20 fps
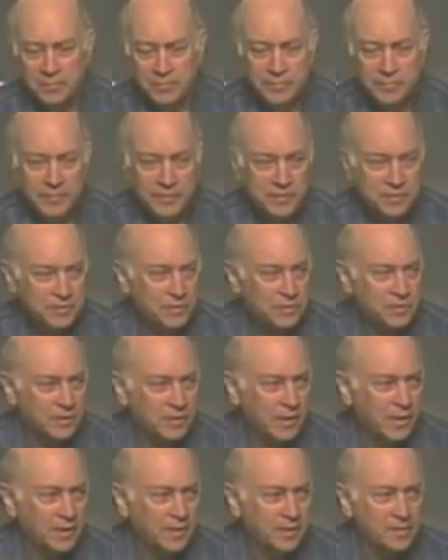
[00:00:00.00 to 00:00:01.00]
It's just
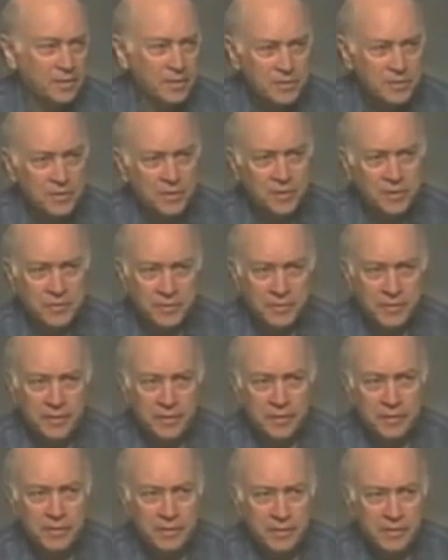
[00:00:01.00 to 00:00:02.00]
like in this country,
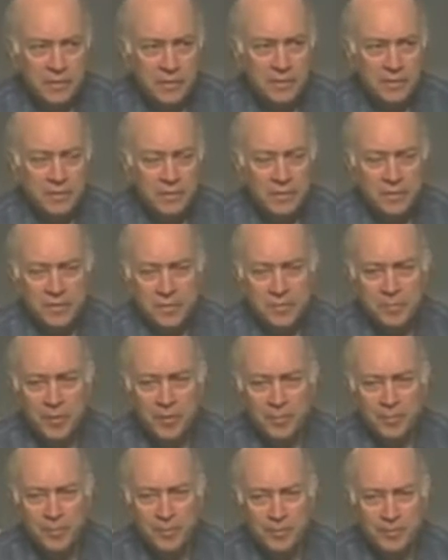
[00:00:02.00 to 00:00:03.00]
the
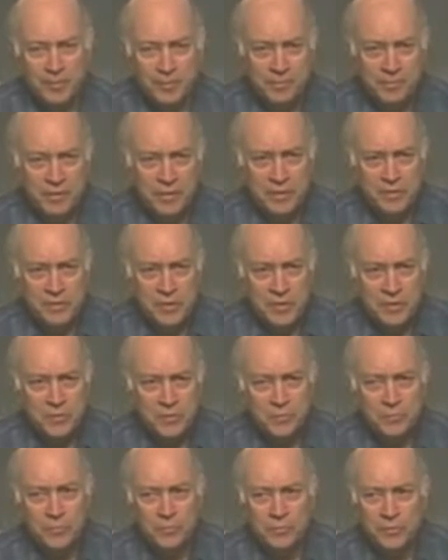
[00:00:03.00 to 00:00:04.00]
Department of Defense has a
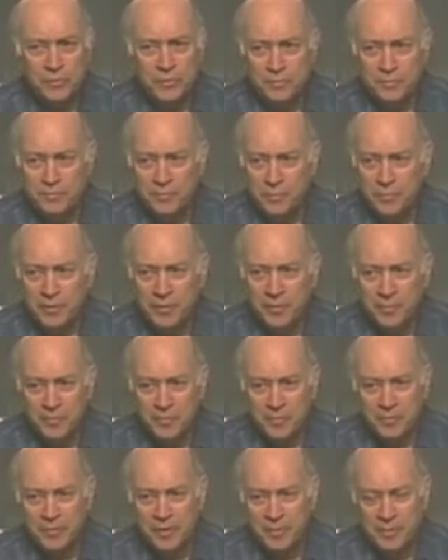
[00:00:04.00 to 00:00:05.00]
rule that if you want to
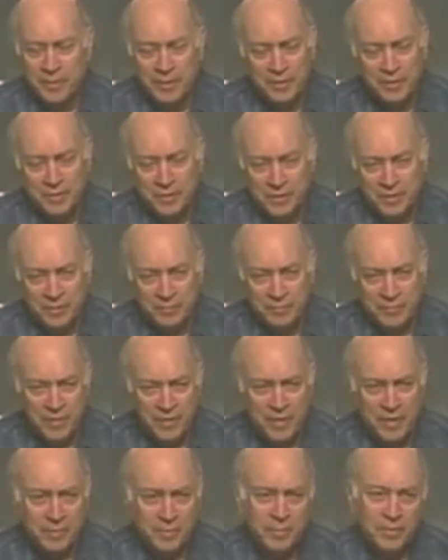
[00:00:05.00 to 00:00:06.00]
program anything for
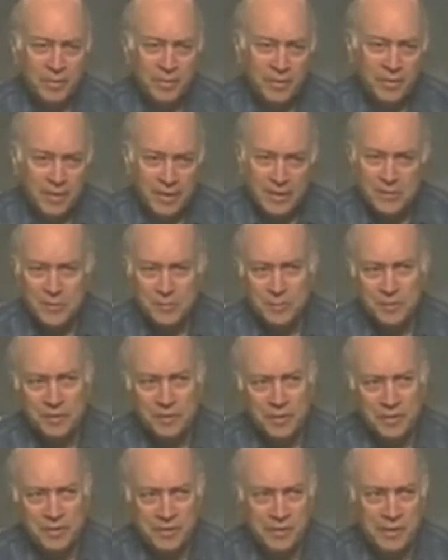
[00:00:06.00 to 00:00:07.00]
them, it has to be
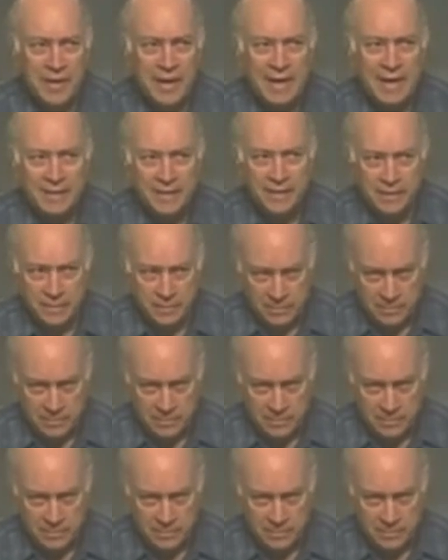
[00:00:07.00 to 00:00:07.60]
done in Ada,